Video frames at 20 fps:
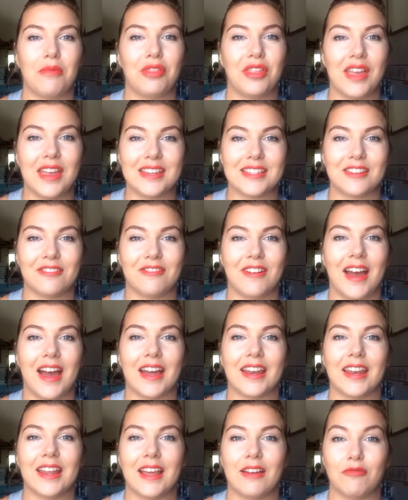theatre
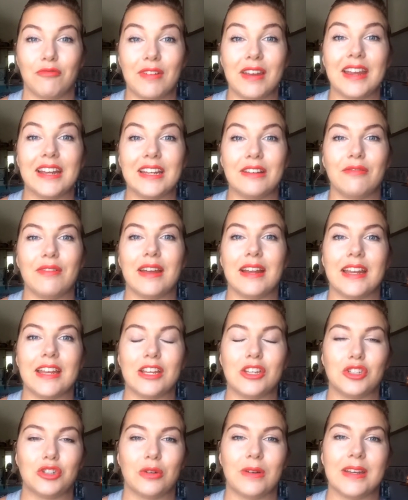fan,
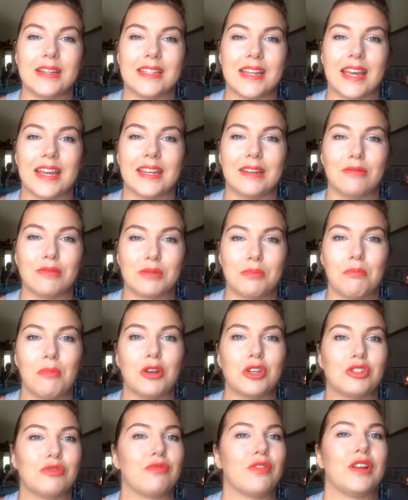really enjoyed it, and it was
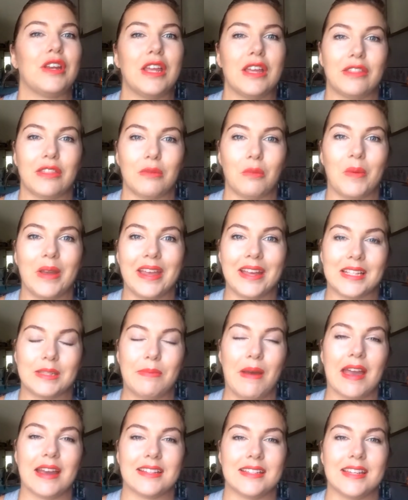much funnier than we
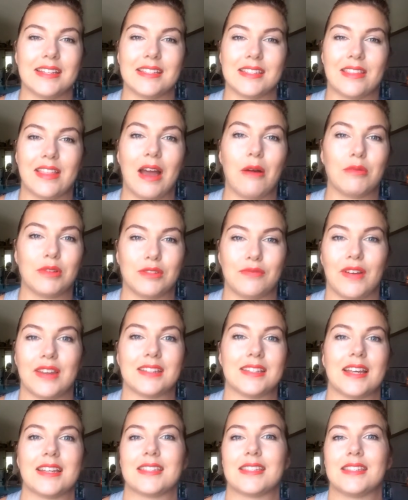expected, so that was
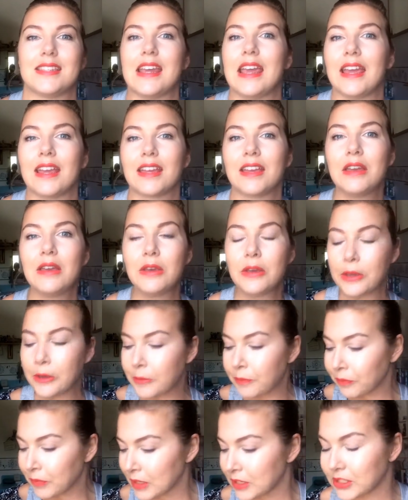fantastic.
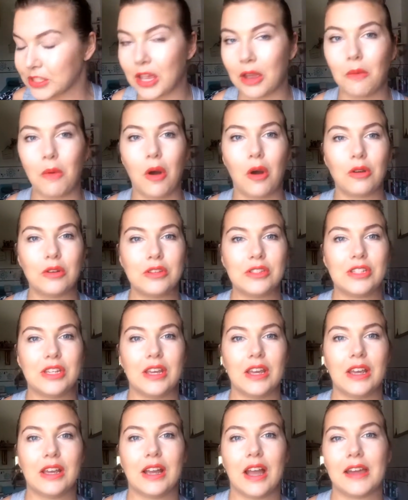So on
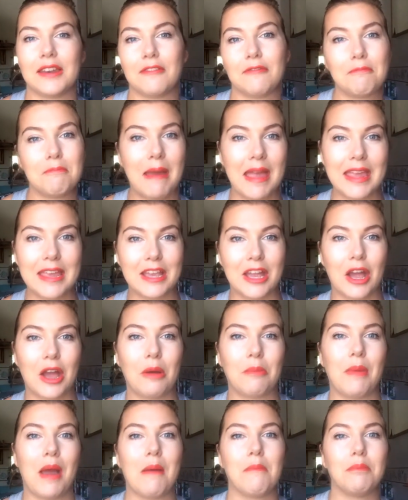to kind of
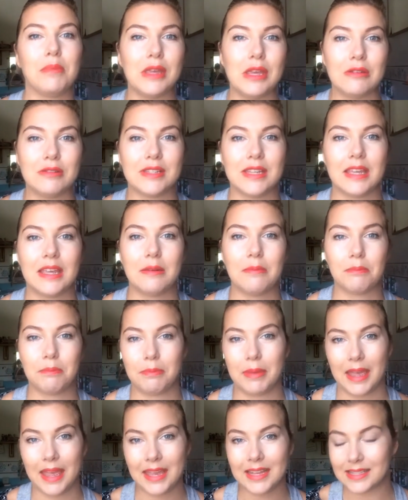makeup and beauty
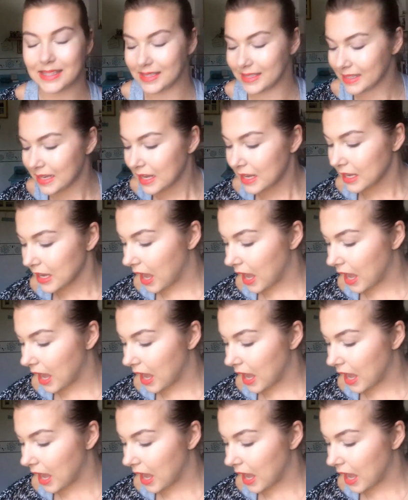bits.